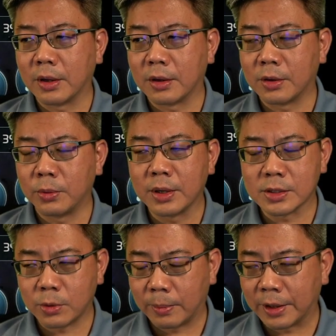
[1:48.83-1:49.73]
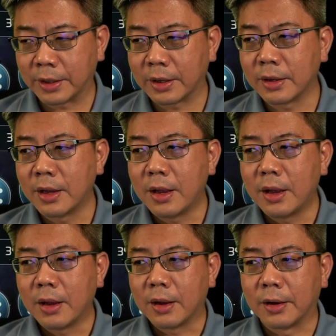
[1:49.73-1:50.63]
doing a Swamada.
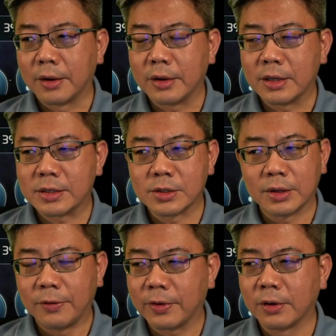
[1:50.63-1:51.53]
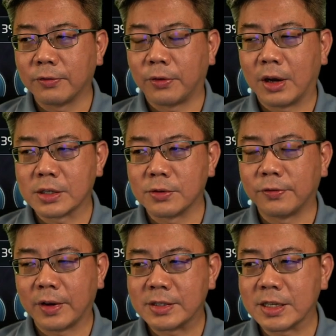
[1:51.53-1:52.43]
It's not difficult for us to
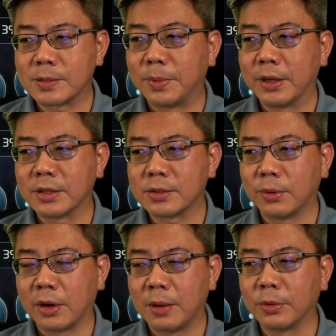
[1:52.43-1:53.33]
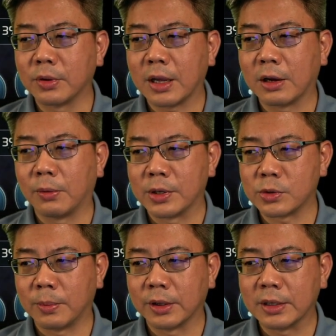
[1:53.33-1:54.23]
find 6 players who are able to take out one
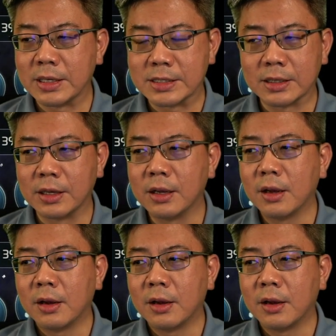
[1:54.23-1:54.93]
Swamada easily,